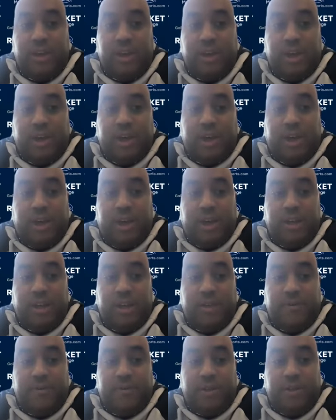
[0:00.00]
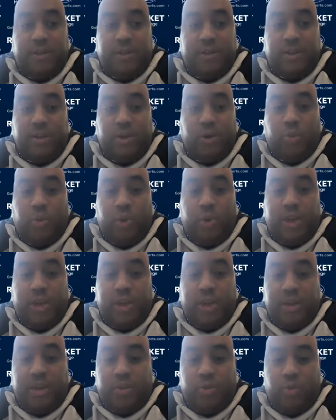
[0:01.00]
And until we
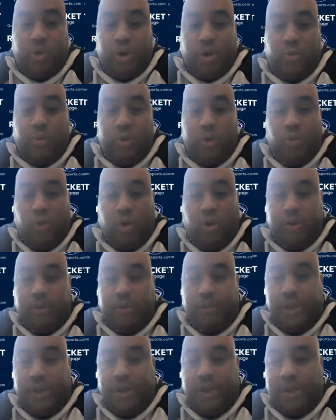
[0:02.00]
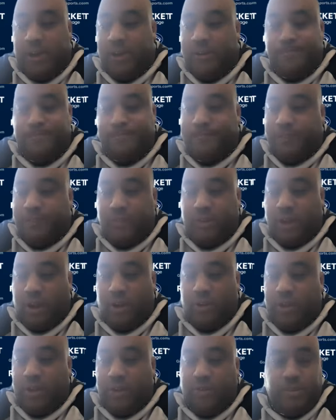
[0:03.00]
get where we want to be,
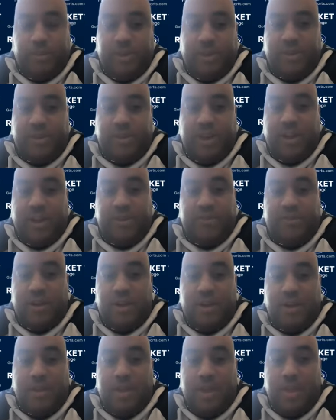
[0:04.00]
I'll never be satisfied.